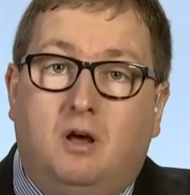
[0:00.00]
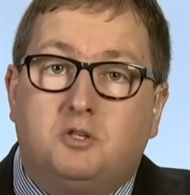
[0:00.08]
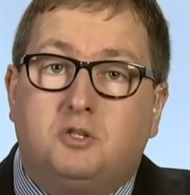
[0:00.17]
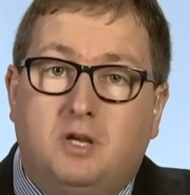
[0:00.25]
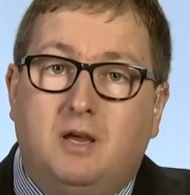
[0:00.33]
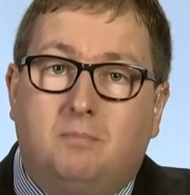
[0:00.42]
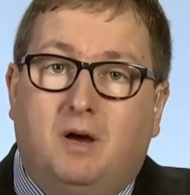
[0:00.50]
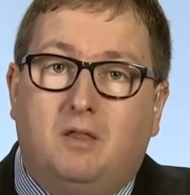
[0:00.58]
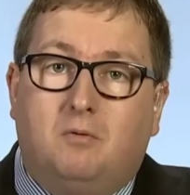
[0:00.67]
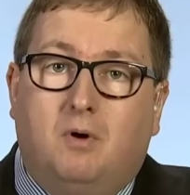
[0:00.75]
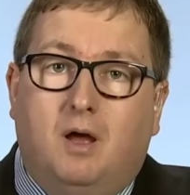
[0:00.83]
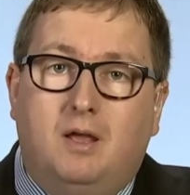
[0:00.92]
last year,
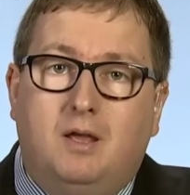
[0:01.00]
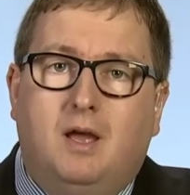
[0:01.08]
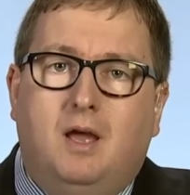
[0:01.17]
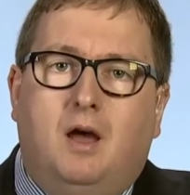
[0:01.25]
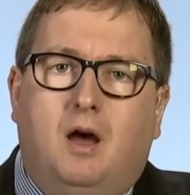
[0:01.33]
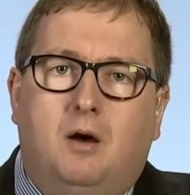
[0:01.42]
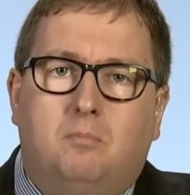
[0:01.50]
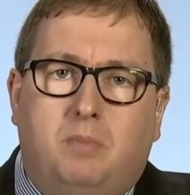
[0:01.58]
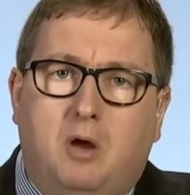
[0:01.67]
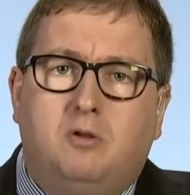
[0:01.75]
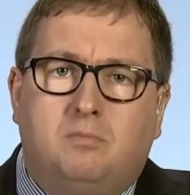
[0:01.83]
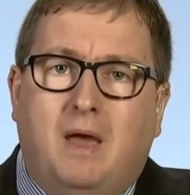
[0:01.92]
by the way, uh,
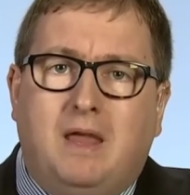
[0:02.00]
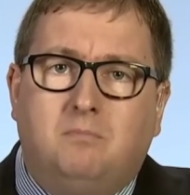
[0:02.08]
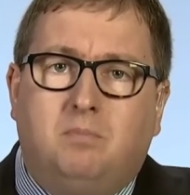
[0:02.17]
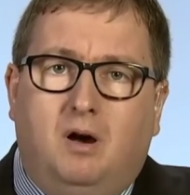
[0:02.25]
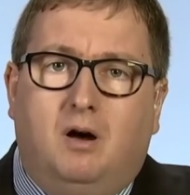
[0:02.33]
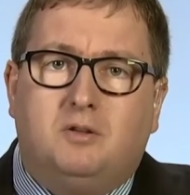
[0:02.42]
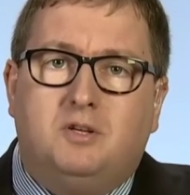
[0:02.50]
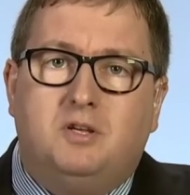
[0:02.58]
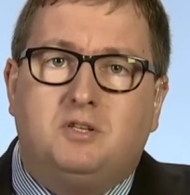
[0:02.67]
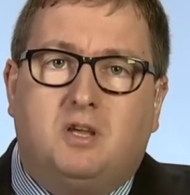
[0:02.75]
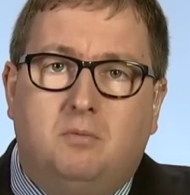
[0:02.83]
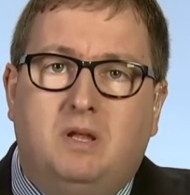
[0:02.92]
both main
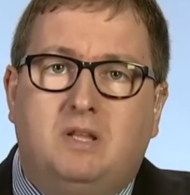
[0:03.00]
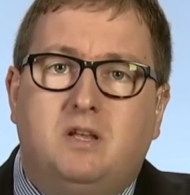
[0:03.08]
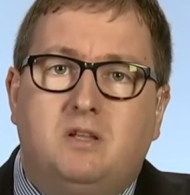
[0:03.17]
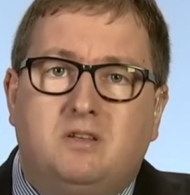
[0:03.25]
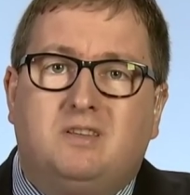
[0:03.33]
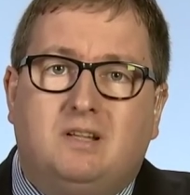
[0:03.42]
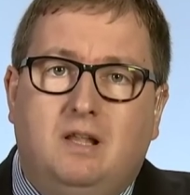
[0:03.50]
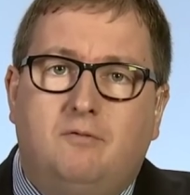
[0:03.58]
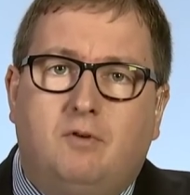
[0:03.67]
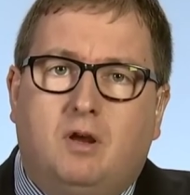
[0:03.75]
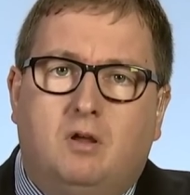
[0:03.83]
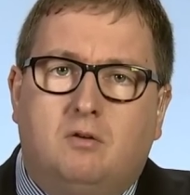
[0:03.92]
parties committed to
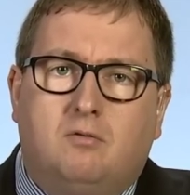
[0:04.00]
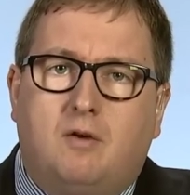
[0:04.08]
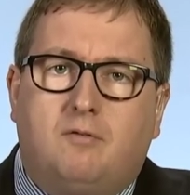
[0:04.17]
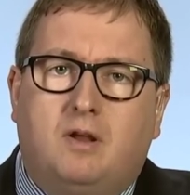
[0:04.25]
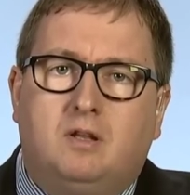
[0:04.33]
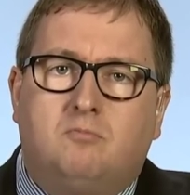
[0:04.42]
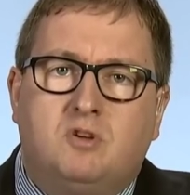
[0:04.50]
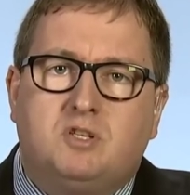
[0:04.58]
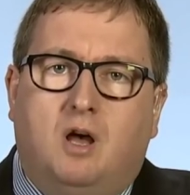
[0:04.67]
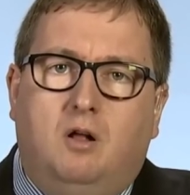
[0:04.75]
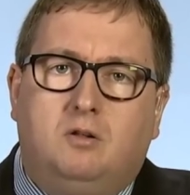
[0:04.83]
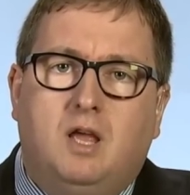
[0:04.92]
delivering on the referendum
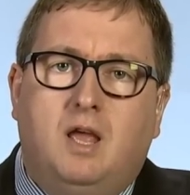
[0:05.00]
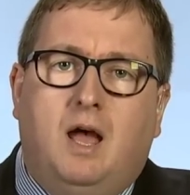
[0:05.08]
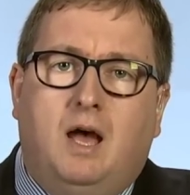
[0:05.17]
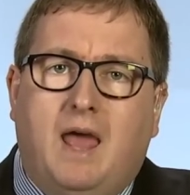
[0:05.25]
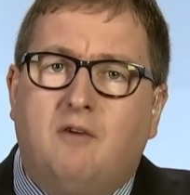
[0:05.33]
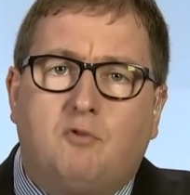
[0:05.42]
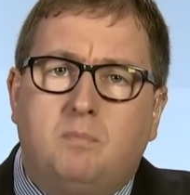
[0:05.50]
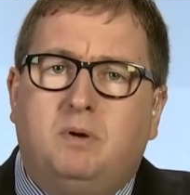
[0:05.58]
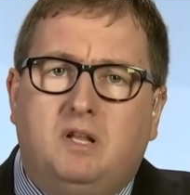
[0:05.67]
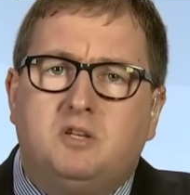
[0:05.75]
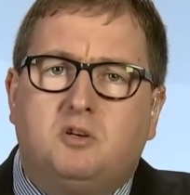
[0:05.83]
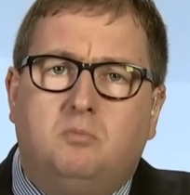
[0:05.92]
result. And every
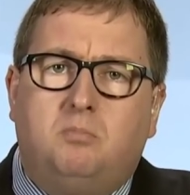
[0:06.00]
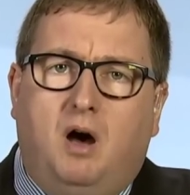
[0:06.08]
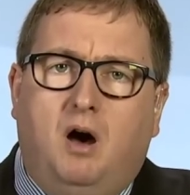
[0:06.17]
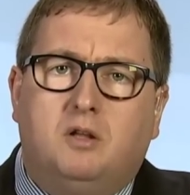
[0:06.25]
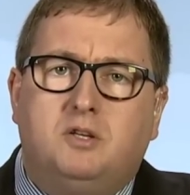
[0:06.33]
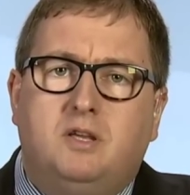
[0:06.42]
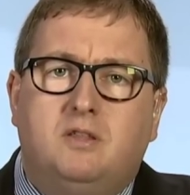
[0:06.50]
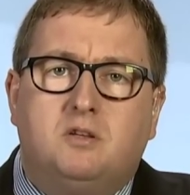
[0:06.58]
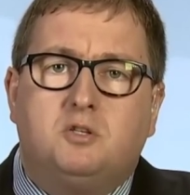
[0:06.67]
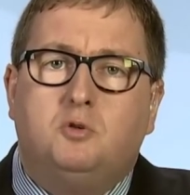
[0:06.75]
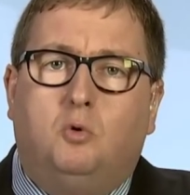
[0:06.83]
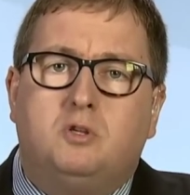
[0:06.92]
political party that
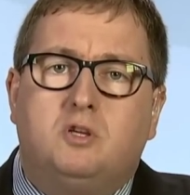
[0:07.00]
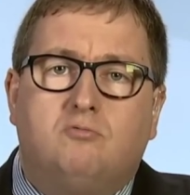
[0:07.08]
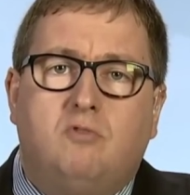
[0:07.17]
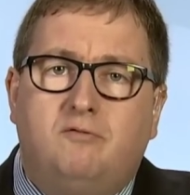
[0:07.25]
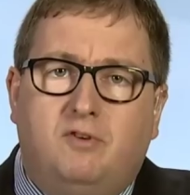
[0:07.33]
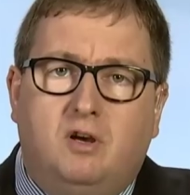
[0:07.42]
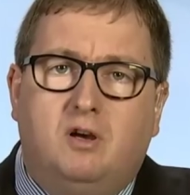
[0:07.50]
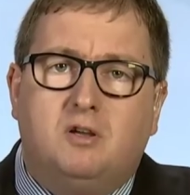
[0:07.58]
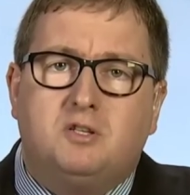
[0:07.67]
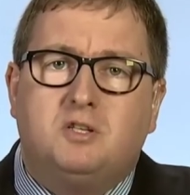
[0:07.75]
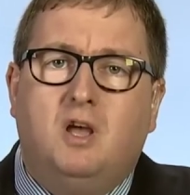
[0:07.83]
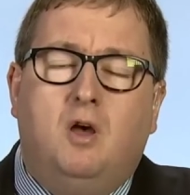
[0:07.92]
sought to
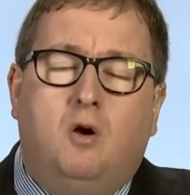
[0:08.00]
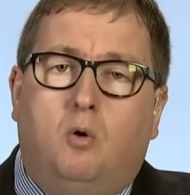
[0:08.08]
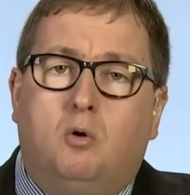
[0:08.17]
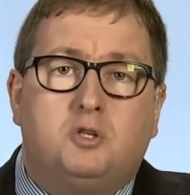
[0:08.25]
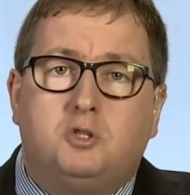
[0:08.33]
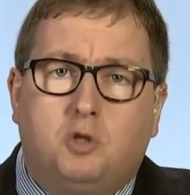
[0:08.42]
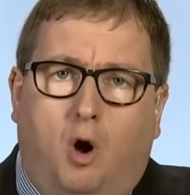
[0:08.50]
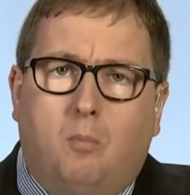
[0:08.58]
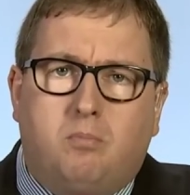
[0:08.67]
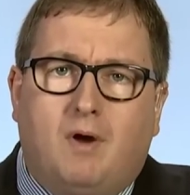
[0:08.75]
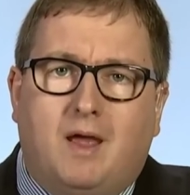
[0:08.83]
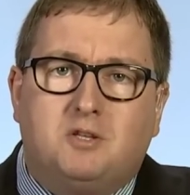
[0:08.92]
reverse or
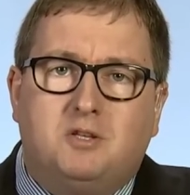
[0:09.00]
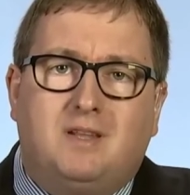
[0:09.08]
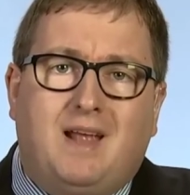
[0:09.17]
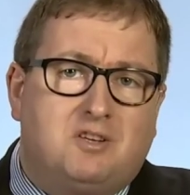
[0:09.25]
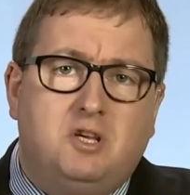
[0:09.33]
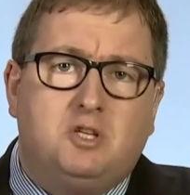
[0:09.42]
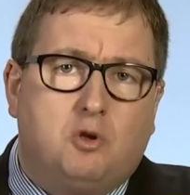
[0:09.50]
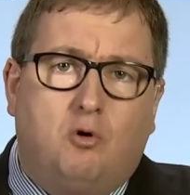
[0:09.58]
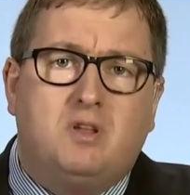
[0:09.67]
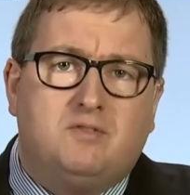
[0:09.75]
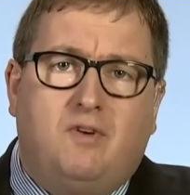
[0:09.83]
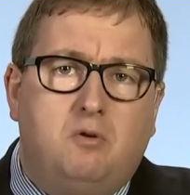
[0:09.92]
stop Brexit actually saw
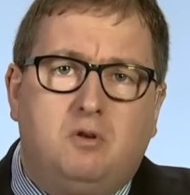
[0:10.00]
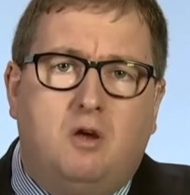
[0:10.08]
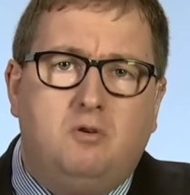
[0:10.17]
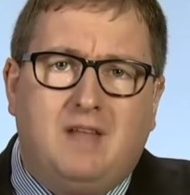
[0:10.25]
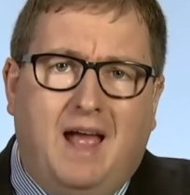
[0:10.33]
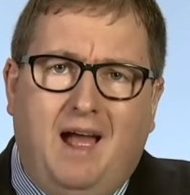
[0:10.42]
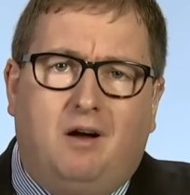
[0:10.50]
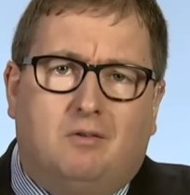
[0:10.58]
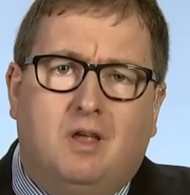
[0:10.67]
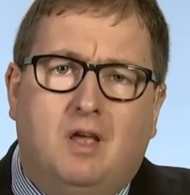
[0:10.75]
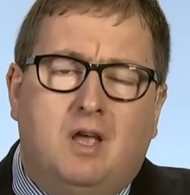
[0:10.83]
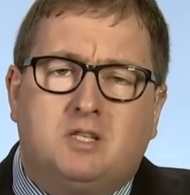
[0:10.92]
its vote go
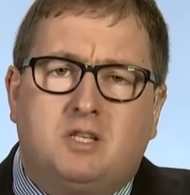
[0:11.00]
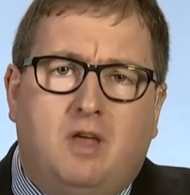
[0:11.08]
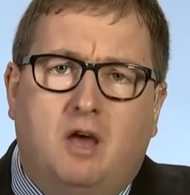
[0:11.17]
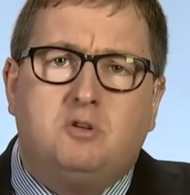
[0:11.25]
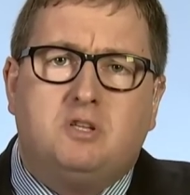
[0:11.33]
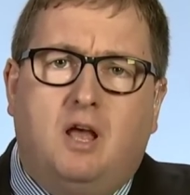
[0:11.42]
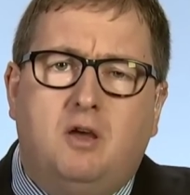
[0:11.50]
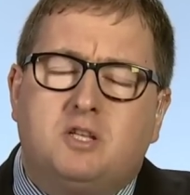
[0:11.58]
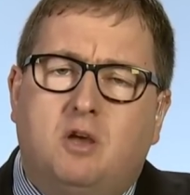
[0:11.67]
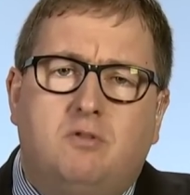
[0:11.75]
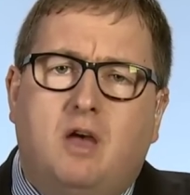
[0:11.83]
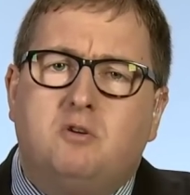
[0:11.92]
down. Labour, so those Labour. like,
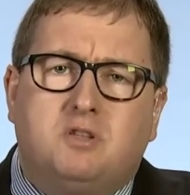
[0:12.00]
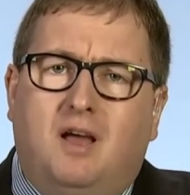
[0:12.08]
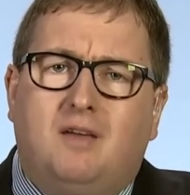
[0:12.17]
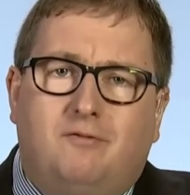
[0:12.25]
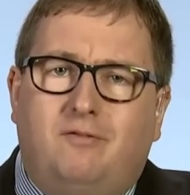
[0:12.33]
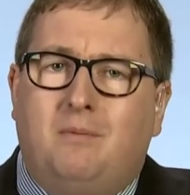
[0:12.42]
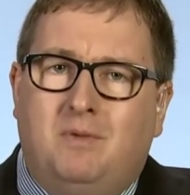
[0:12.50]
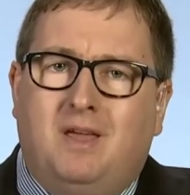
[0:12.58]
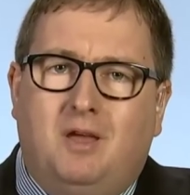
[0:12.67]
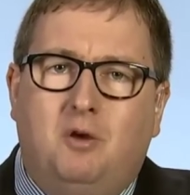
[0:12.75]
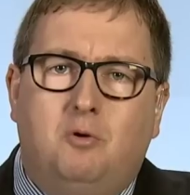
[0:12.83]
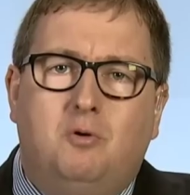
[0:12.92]
so those Femi, like
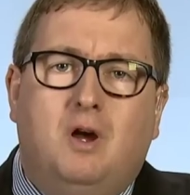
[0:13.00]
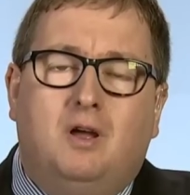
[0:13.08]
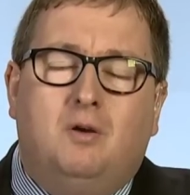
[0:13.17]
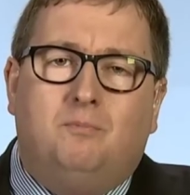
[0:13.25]
Femi, who